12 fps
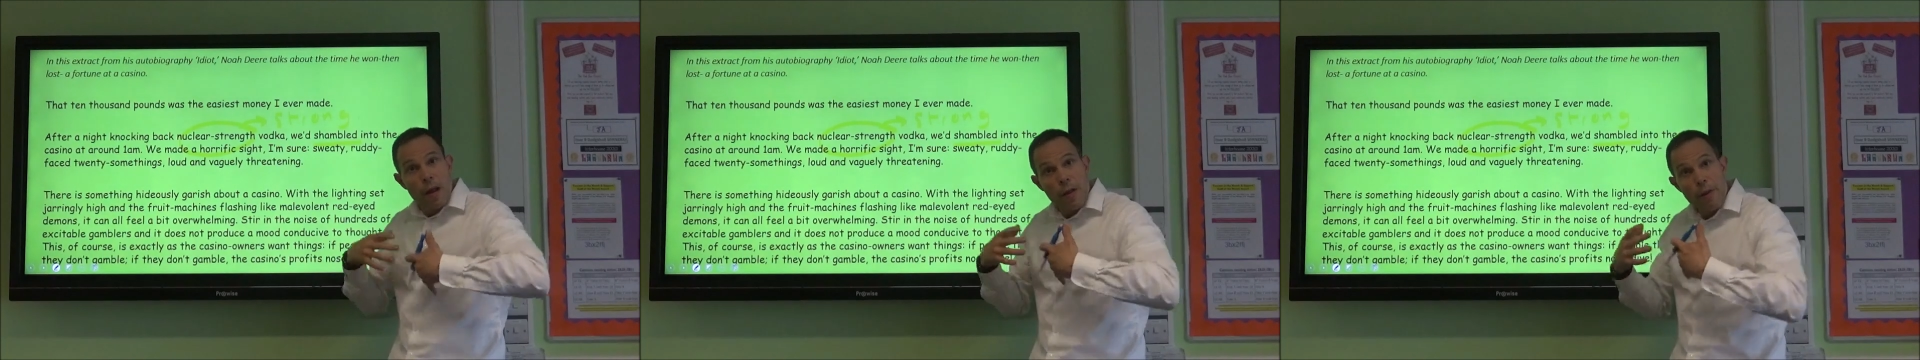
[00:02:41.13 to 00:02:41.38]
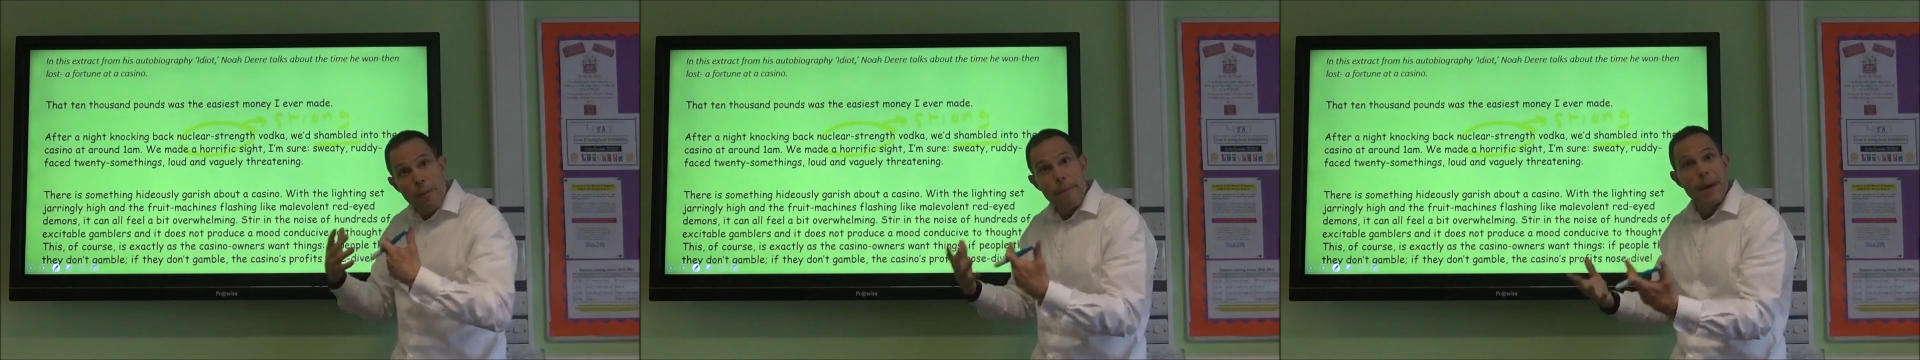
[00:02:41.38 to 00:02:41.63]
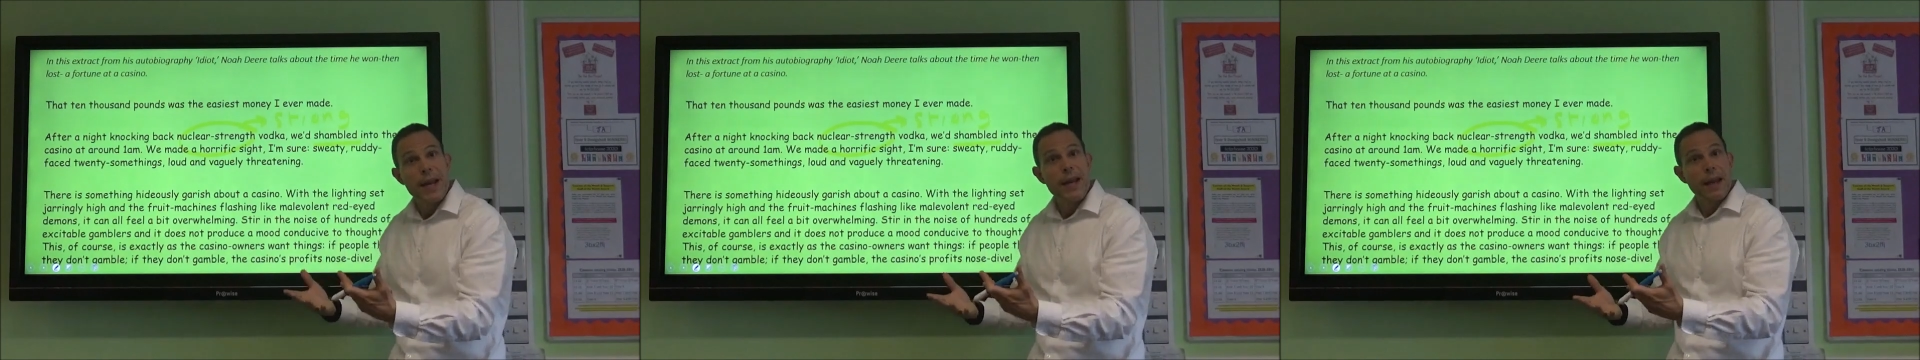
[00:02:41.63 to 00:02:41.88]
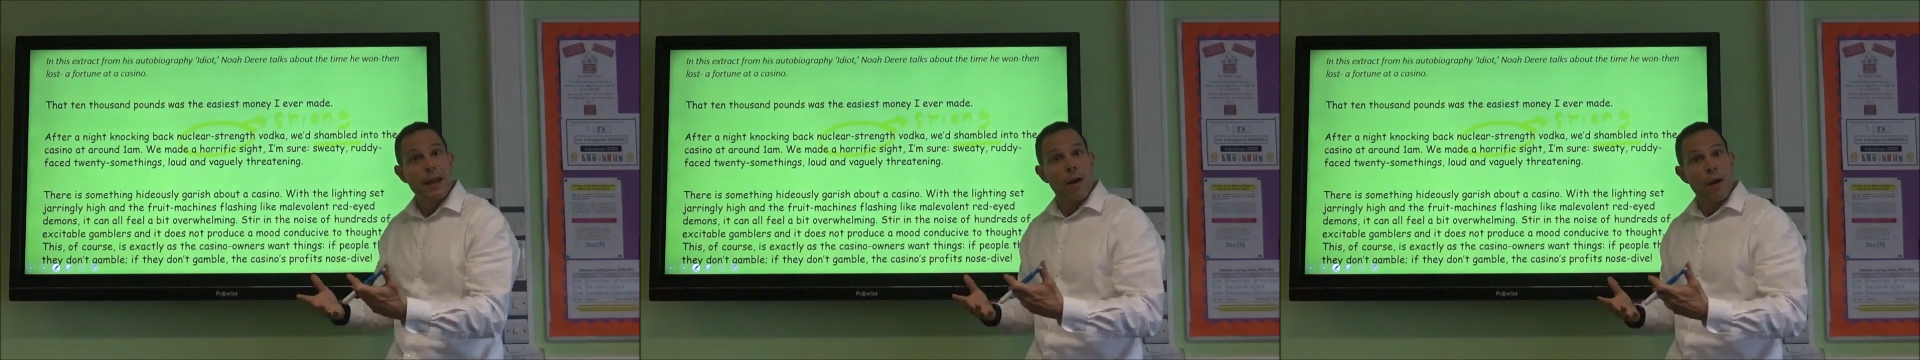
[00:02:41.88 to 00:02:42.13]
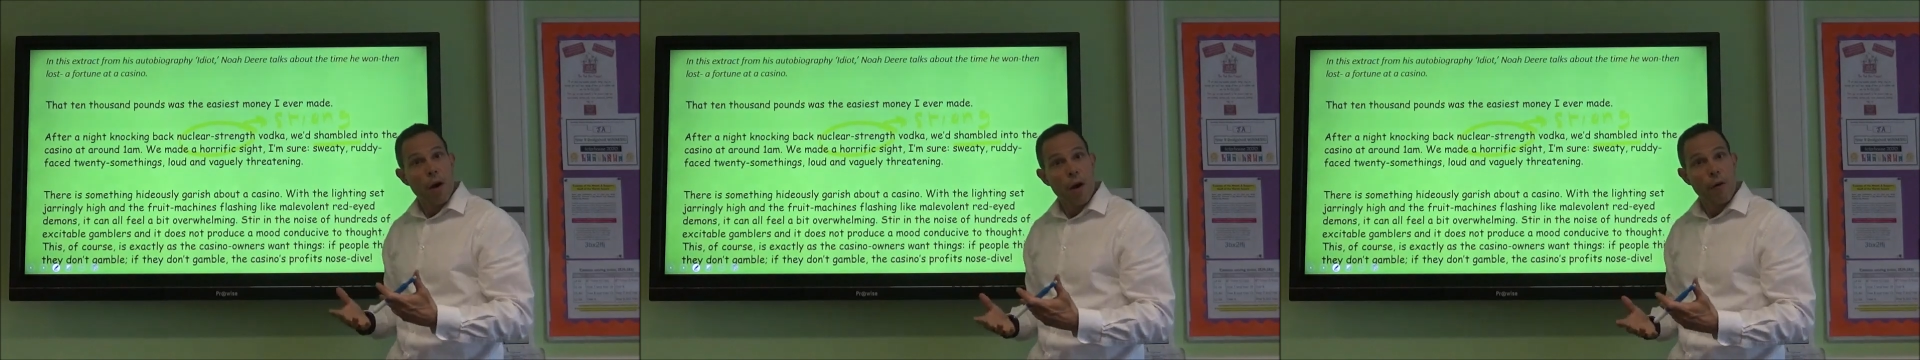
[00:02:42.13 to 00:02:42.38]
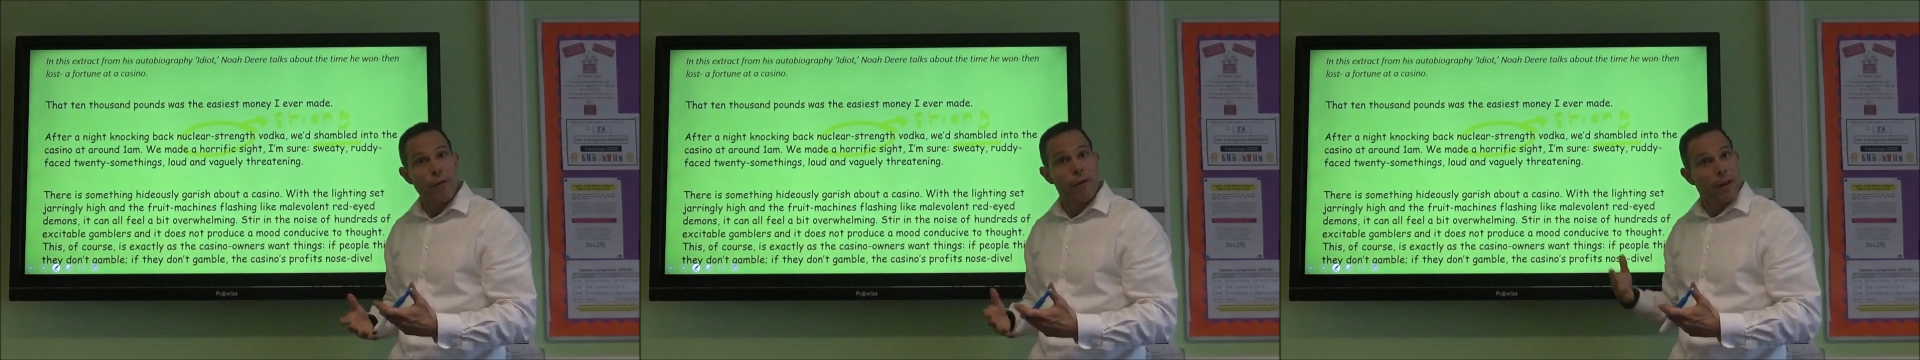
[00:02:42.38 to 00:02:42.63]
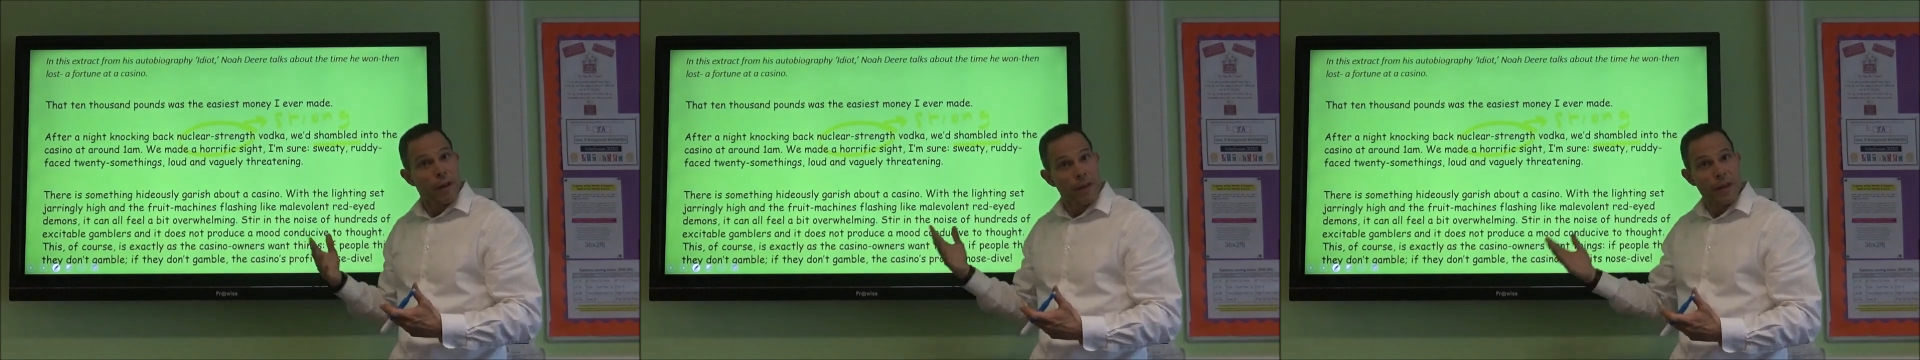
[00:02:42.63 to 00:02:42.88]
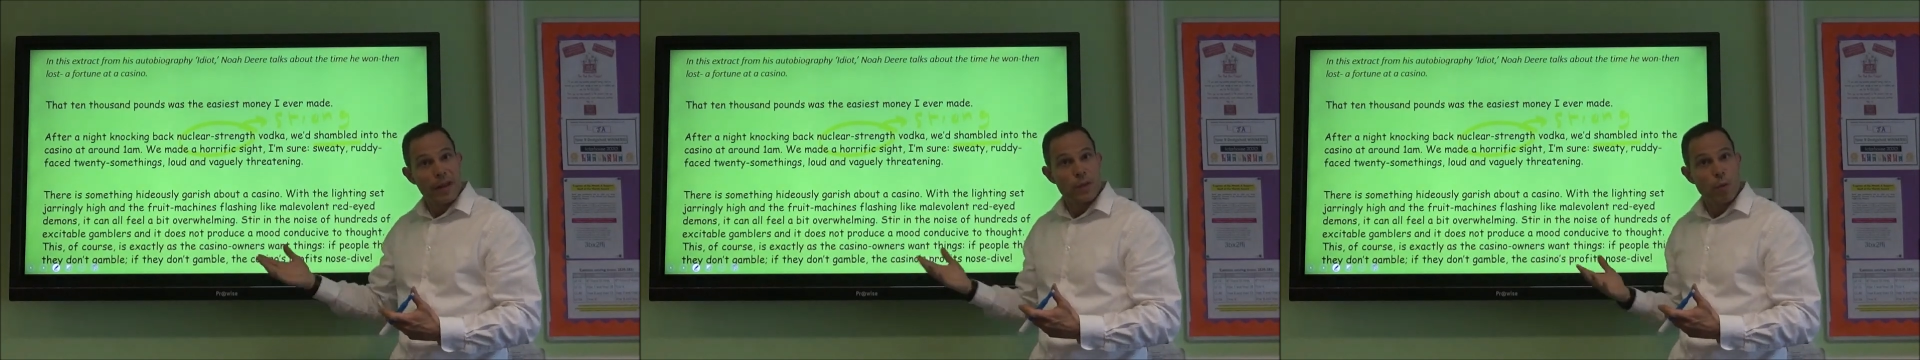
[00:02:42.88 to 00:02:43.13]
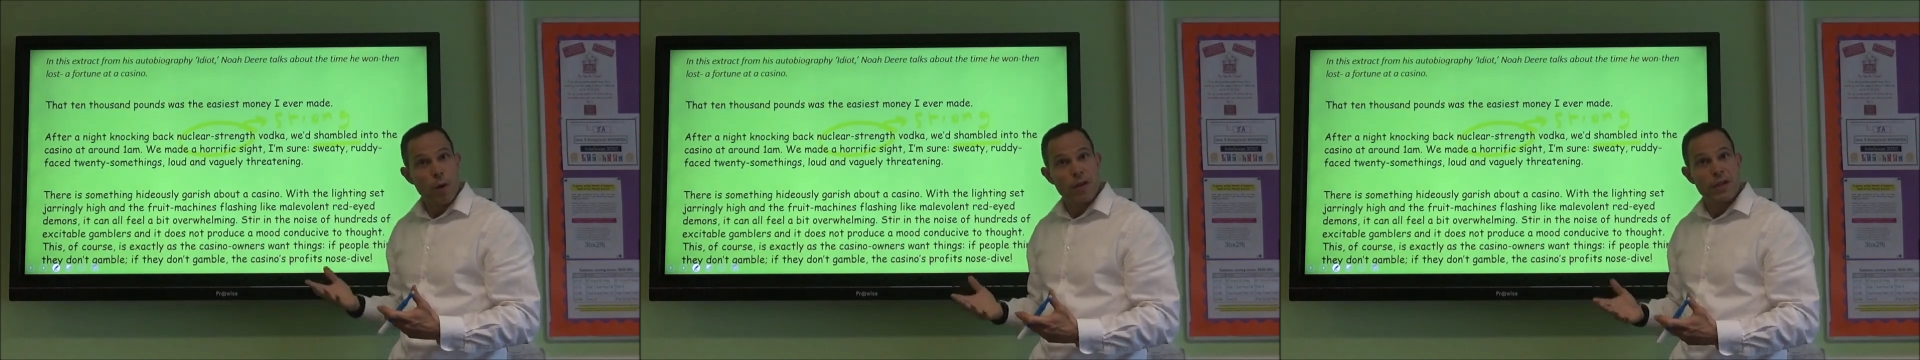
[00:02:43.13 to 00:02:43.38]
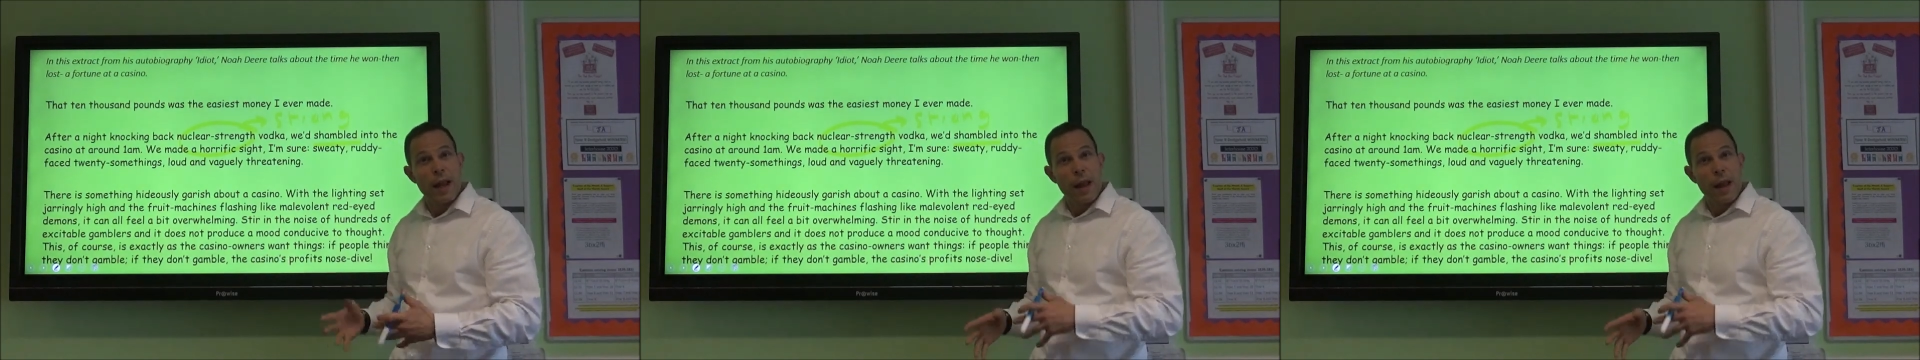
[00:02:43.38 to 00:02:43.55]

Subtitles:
the meaning of these words,